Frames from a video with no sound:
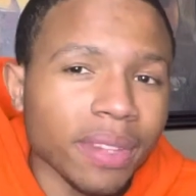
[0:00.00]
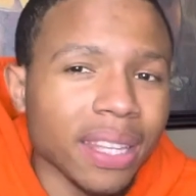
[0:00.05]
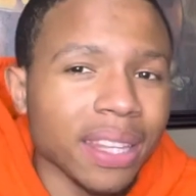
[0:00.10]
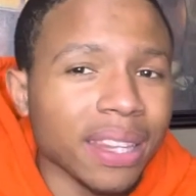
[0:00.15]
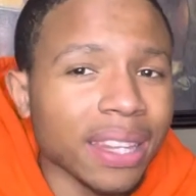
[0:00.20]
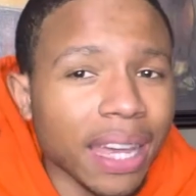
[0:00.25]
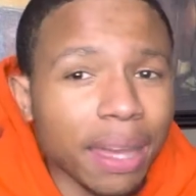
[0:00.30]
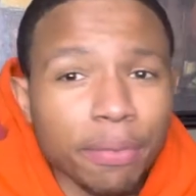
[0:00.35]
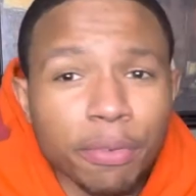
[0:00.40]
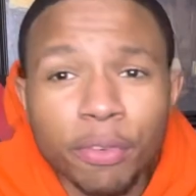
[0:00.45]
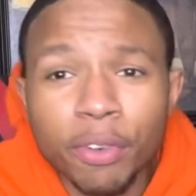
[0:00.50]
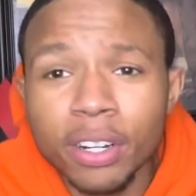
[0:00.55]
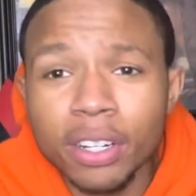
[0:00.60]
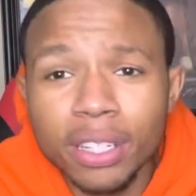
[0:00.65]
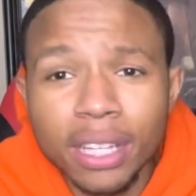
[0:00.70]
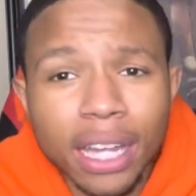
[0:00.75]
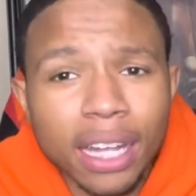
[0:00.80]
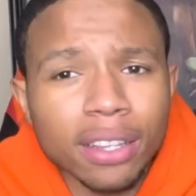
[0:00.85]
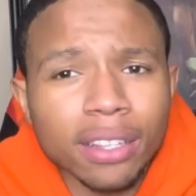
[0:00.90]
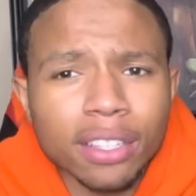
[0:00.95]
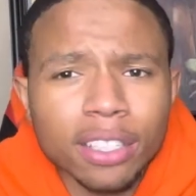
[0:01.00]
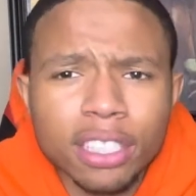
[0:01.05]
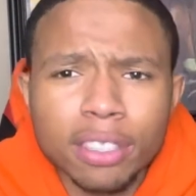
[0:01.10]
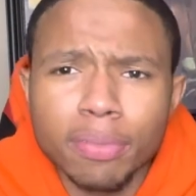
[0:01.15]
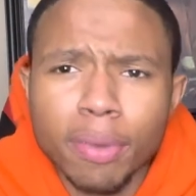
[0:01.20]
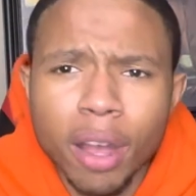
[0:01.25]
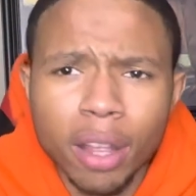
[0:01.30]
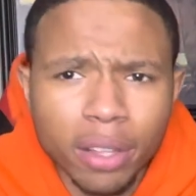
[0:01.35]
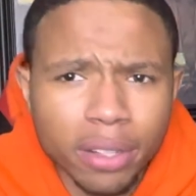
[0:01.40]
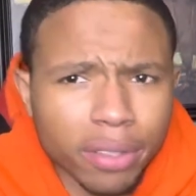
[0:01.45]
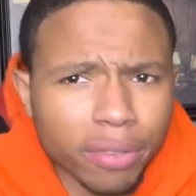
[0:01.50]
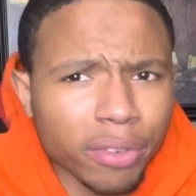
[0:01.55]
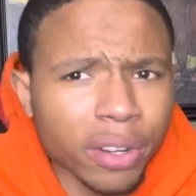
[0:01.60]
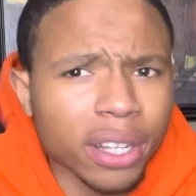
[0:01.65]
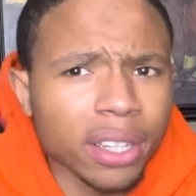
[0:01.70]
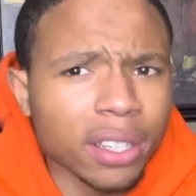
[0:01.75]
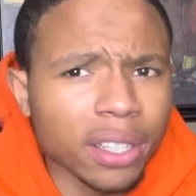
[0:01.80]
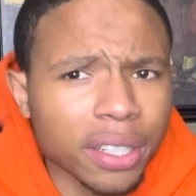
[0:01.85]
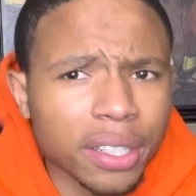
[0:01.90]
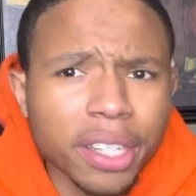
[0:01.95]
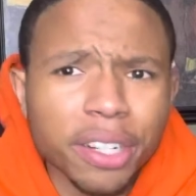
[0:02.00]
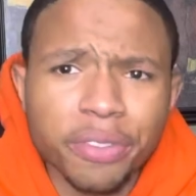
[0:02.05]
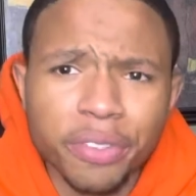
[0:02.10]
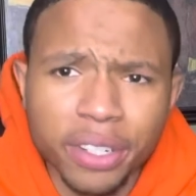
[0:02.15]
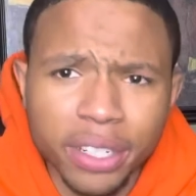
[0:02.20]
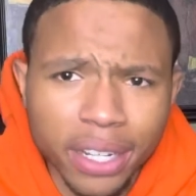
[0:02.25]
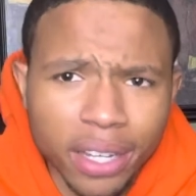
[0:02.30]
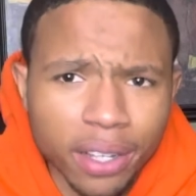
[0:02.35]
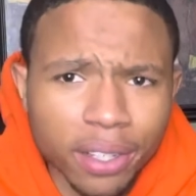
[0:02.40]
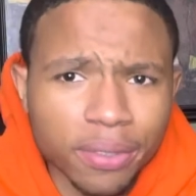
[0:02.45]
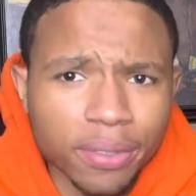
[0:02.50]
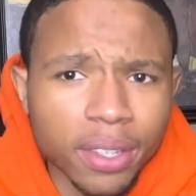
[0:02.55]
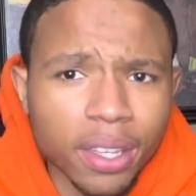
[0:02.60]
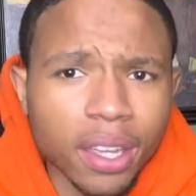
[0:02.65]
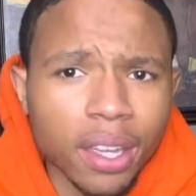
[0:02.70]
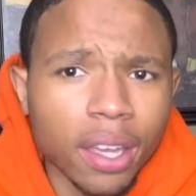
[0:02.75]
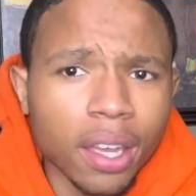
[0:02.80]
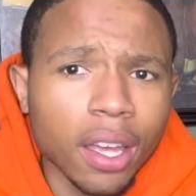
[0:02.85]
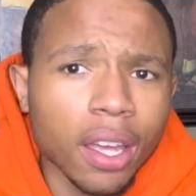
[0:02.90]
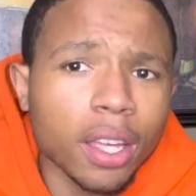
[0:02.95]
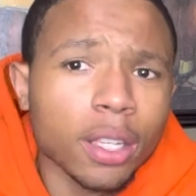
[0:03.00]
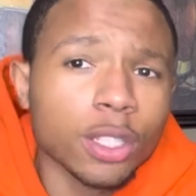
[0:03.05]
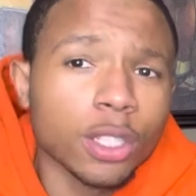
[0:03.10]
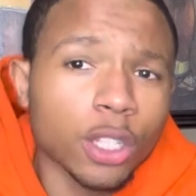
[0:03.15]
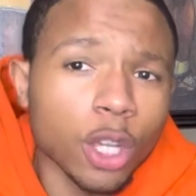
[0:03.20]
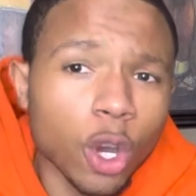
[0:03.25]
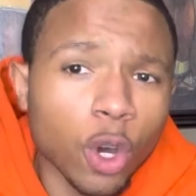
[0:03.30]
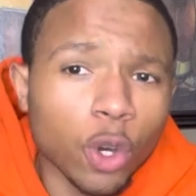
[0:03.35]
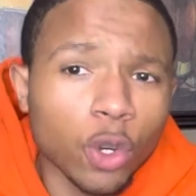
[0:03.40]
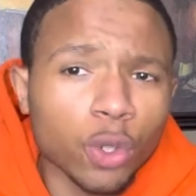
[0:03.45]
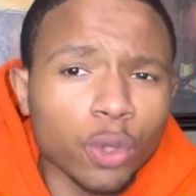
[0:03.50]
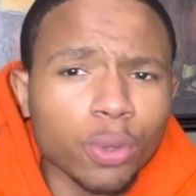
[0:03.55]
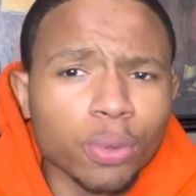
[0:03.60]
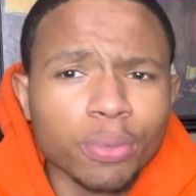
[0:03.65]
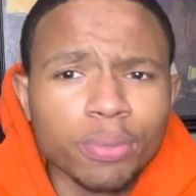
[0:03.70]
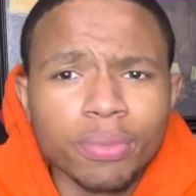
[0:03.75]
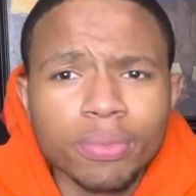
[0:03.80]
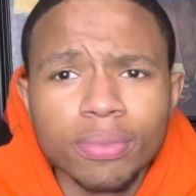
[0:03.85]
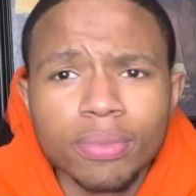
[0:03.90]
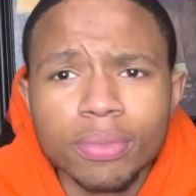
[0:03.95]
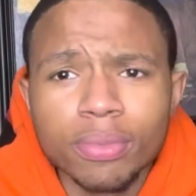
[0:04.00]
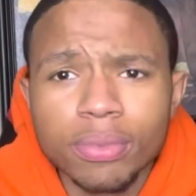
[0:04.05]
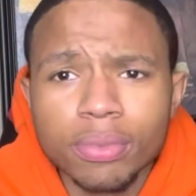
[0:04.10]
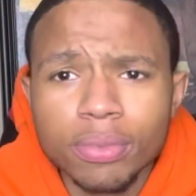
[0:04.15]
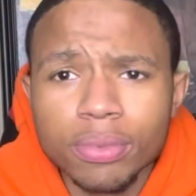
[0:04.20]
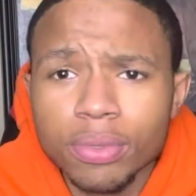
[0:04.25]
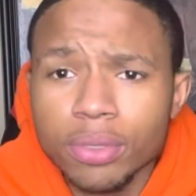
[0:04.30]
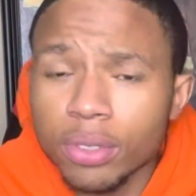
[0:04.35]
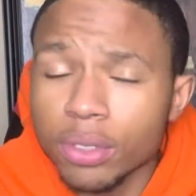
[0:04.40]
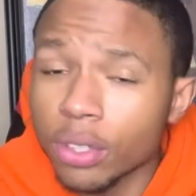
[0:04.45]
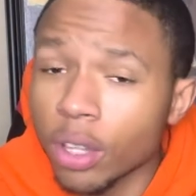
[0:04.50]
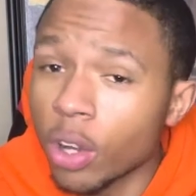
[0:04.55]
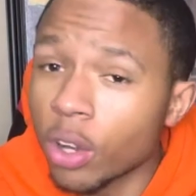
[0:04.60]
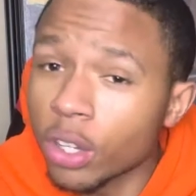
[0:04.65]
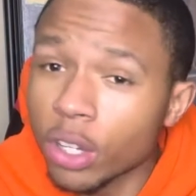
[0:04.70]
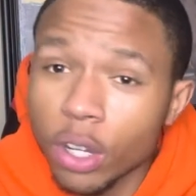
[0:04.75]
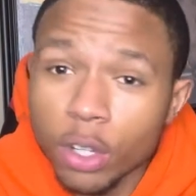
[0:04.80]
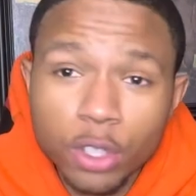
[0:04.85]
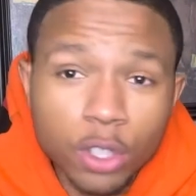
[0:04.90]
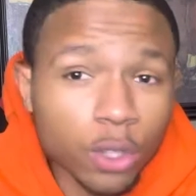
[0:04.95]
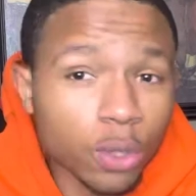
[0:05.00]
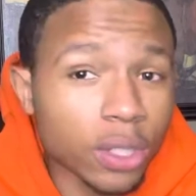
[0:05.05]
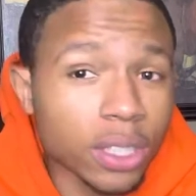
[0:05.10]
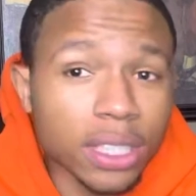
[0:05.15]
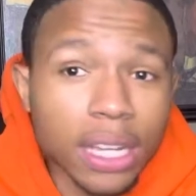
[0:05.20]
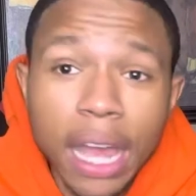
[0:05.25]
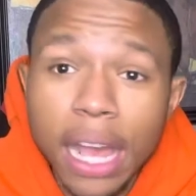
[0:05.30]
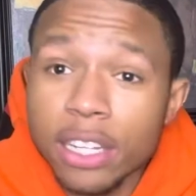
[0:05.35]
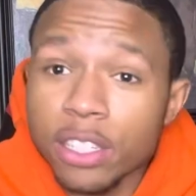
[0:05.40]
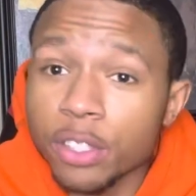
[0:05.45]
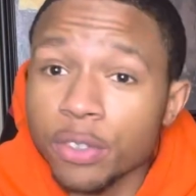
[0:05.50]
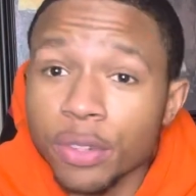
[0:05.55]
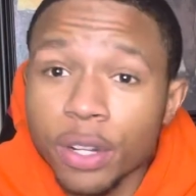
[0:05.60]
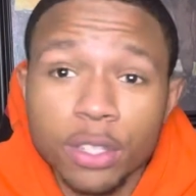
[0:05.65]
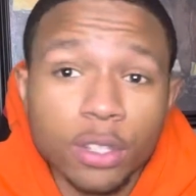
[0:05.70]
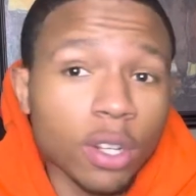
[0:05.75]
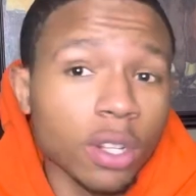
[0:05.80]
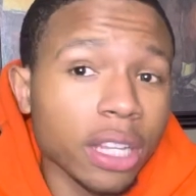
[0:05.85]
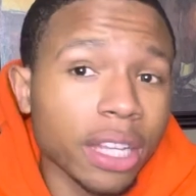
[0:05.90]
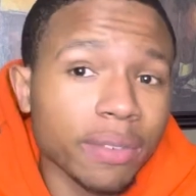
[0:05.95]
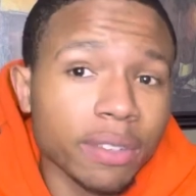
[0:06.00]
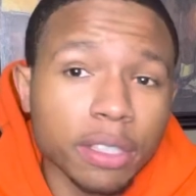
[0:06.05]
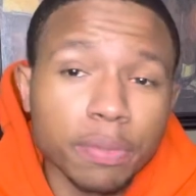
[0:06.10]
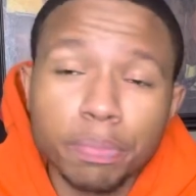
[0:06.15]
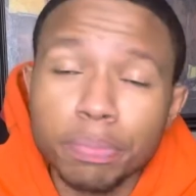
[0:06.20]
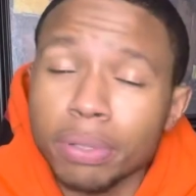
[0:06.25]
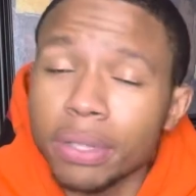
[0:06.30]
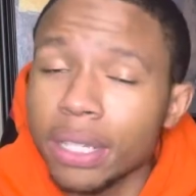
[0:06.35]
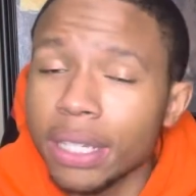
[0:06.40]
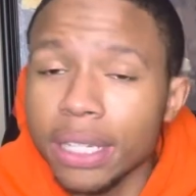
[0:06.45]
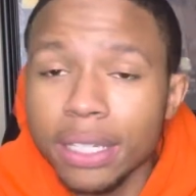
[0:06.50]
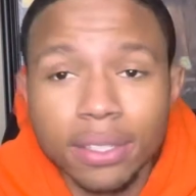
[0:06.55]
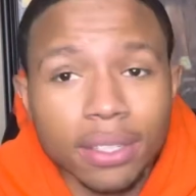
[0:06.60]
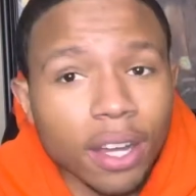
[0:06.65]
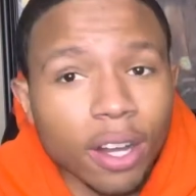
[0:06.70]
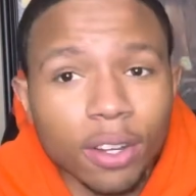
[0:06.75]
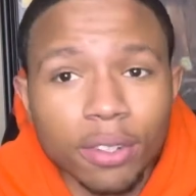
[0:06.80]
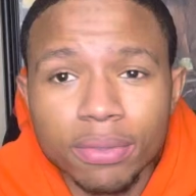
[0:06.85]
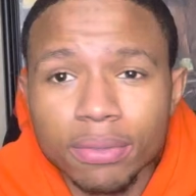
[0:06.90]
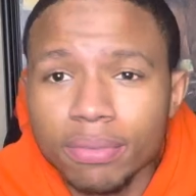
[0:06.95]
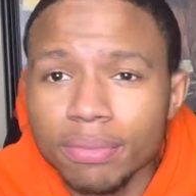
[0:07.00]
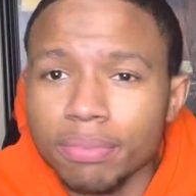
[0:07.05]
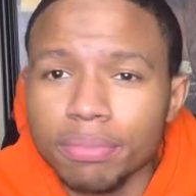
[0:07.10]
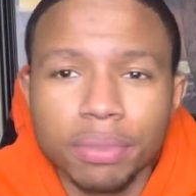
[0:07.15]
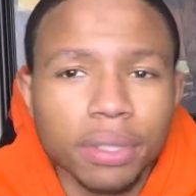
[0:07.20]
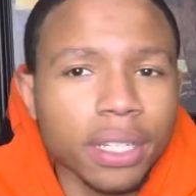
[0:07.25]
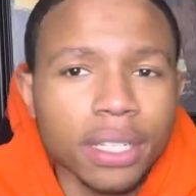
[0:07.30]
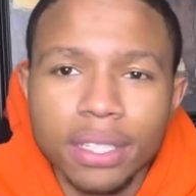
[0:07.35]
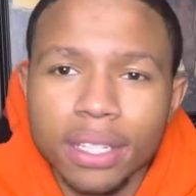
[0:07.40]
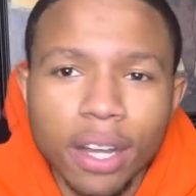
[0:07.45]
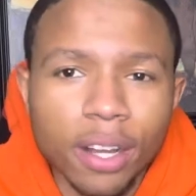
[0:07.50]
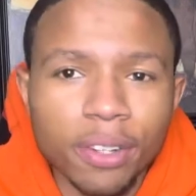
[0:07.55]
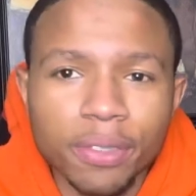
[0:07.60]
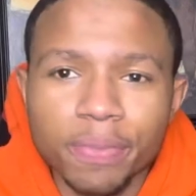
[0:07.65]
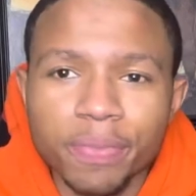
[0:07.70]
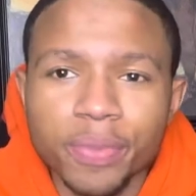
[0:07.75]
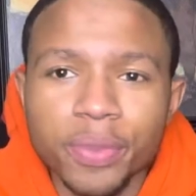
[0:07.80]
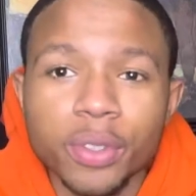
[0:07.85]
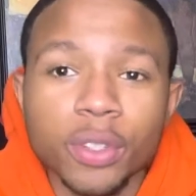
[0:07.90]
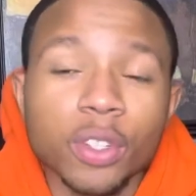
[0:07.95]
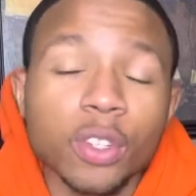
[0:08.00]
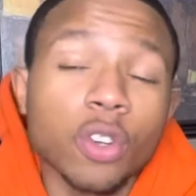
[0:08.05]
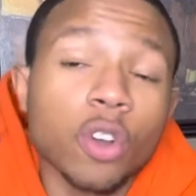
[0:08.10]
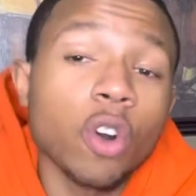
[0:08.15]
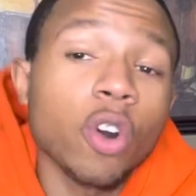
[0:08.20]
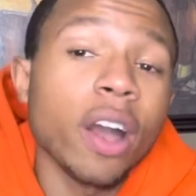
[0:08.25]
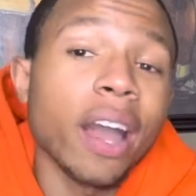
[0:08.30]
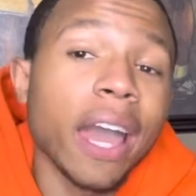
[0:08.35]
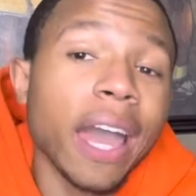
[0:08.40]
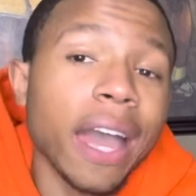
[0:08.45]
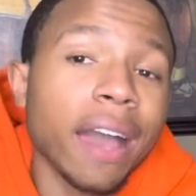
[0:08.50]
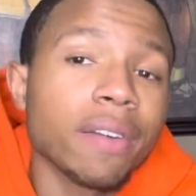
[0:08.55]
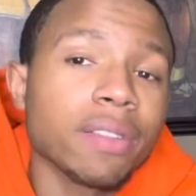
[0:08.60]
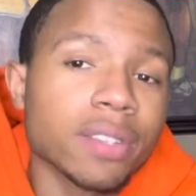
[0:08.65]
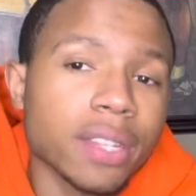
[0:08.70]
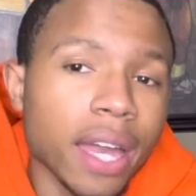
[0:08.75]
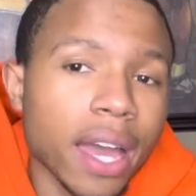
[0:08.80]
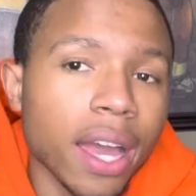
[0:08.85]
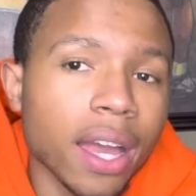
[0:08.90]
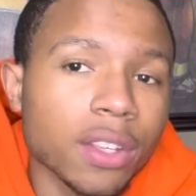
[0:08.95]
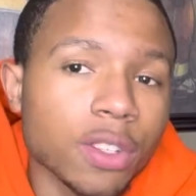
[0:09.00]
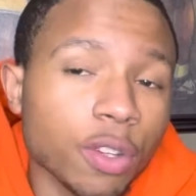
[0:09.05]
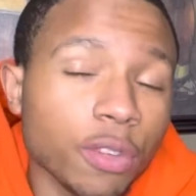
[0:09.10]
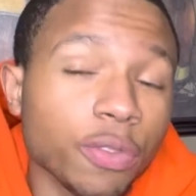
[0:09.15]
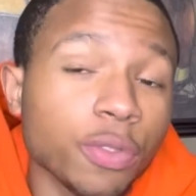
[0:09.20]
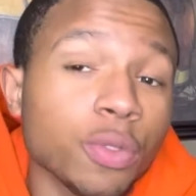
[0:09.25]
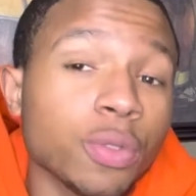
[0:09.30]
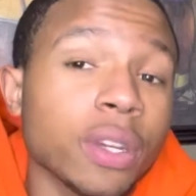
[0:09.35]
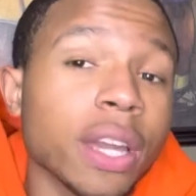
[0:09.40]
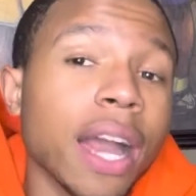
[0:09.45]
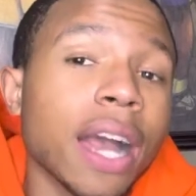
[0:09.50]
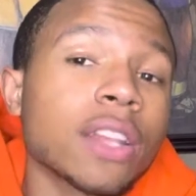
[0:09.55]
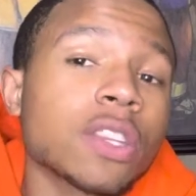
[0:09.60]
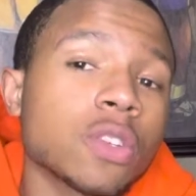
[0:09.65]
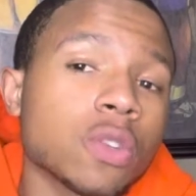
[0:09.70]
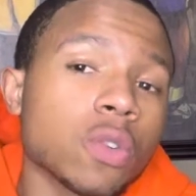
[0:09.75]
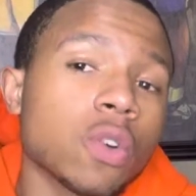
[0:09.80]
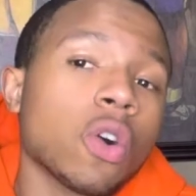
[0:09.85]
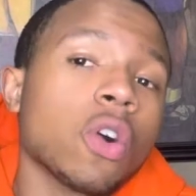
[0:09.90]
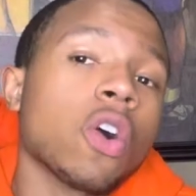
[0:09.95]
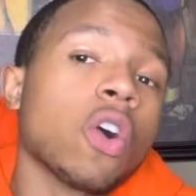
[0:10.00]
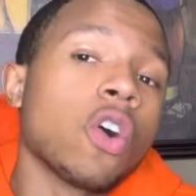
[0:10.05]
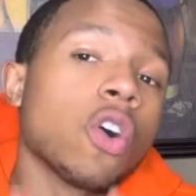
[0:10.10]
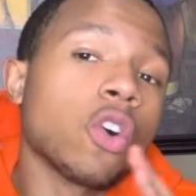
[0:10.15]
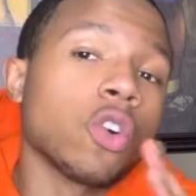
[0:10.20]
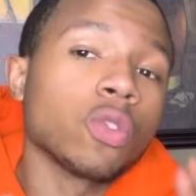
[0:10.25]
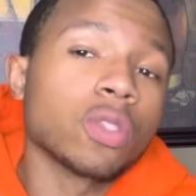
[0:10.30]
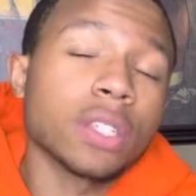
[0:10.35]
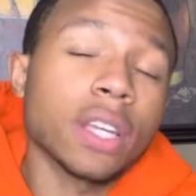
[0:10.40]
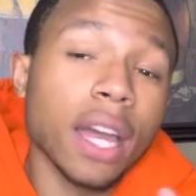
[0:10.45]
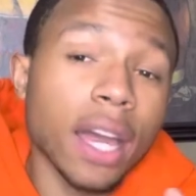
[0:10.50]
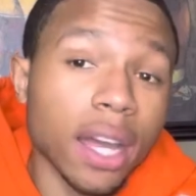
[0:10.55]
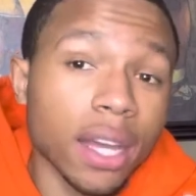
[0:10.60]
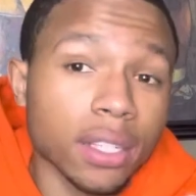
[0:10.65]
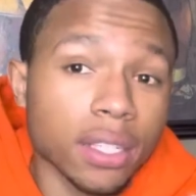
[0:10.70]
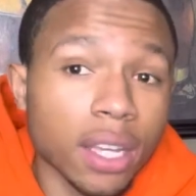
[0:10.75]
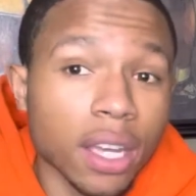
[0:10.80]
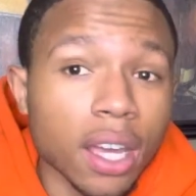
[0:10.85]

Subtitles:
They've been running a little smaller. They run a little different now. So don't go true to size in these retro 11s. Please don't. Please don't. Go a half size, or if you got to, go a whole size.